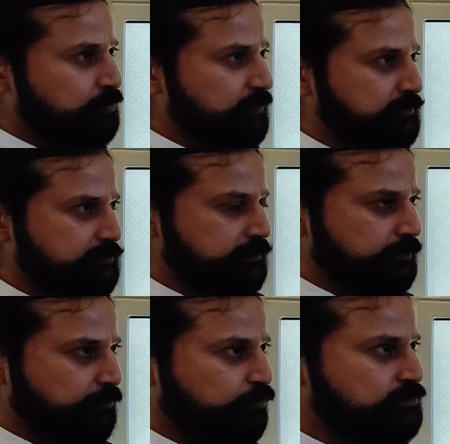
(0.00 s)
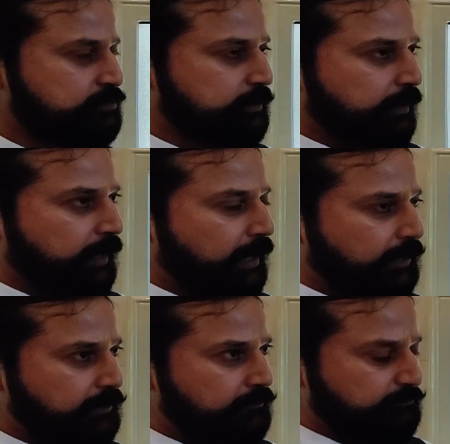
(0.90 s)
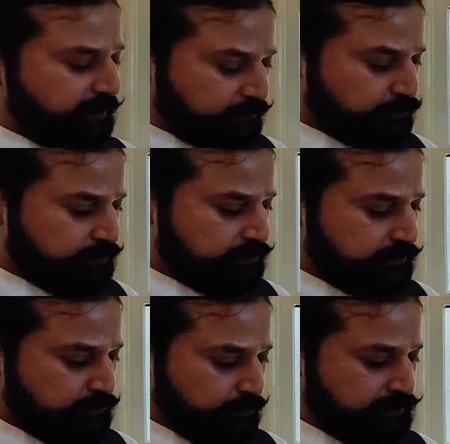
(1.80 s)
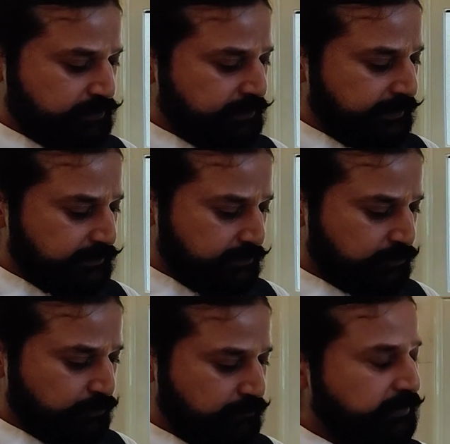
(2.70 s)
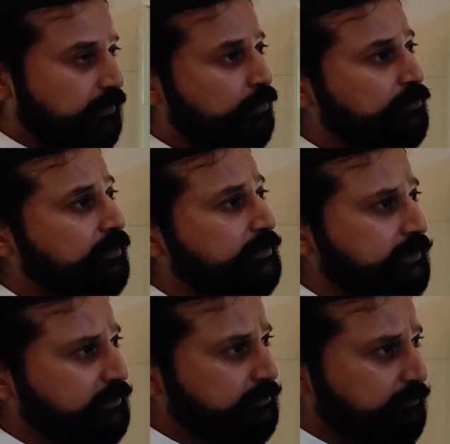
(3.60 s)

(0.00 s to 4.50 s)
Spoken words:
that's reports, and by 2028 it will be around $38